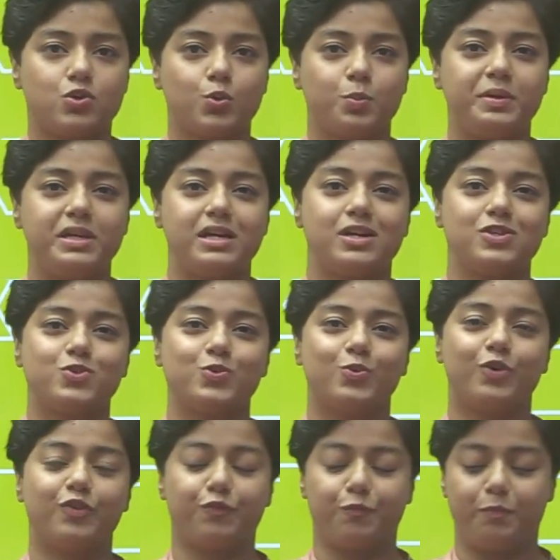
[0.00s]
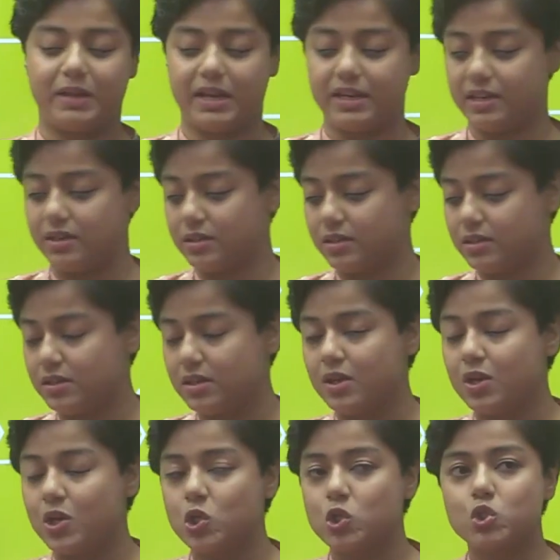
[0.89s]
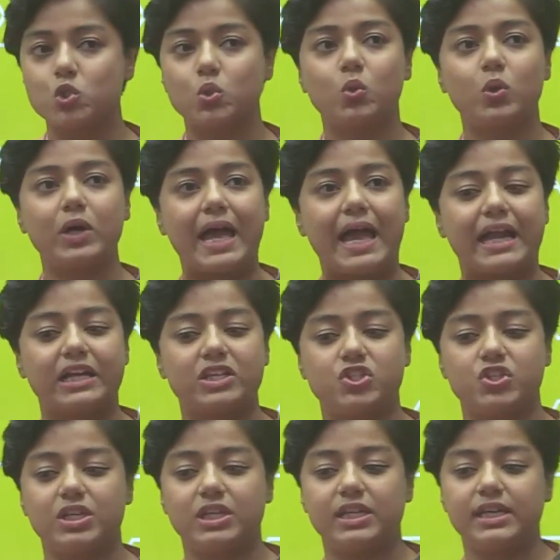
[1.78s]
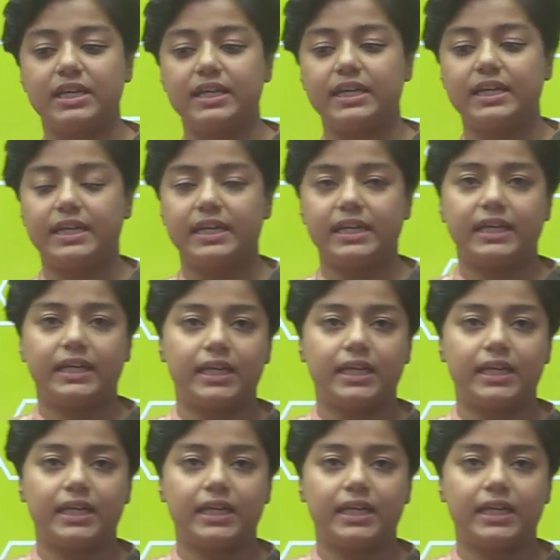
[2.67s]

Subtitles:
to be a dwarf planet? So actually